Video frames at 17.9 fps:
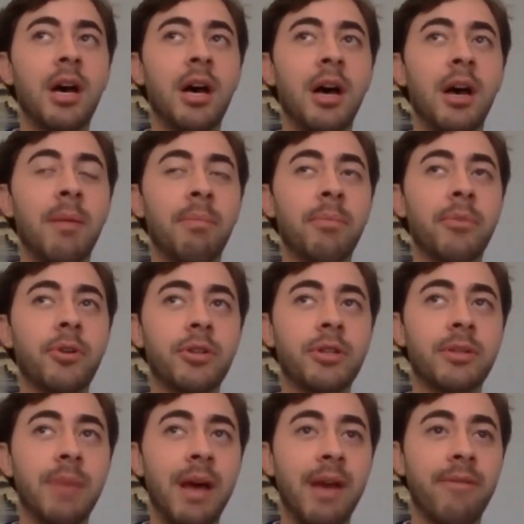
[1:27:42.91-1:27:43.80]
Um,
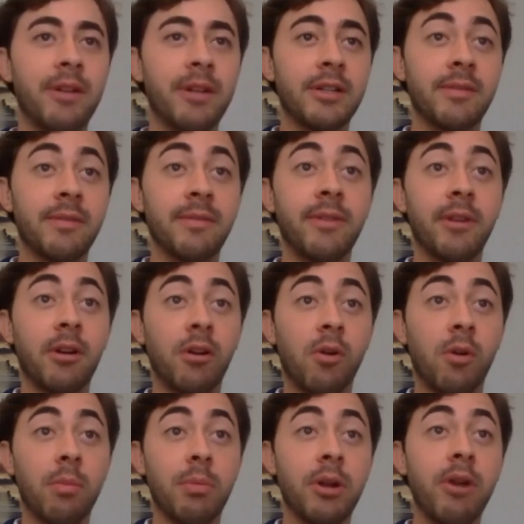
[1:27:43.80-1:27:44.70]
there's some evidence from Vera
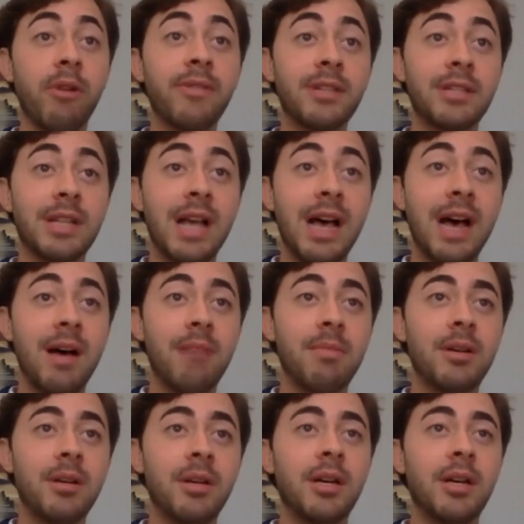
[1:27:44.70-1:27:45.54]
Gorbanova's lab,